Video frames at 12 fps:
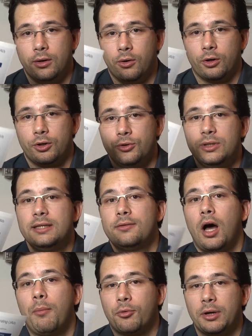or you need
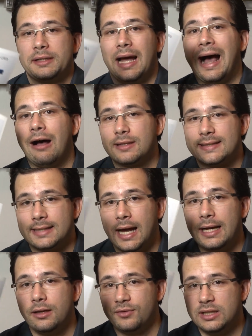to operate
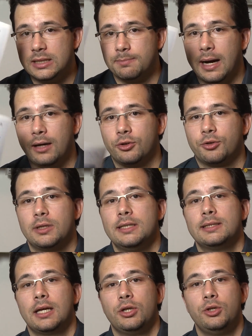outside of these
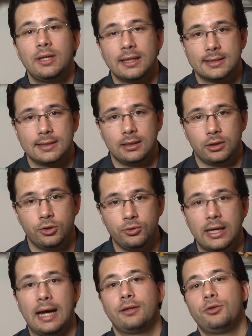boundaries, you can still do
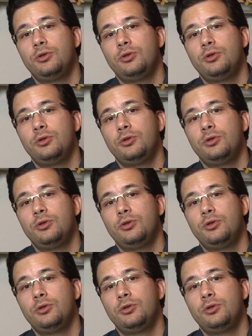that.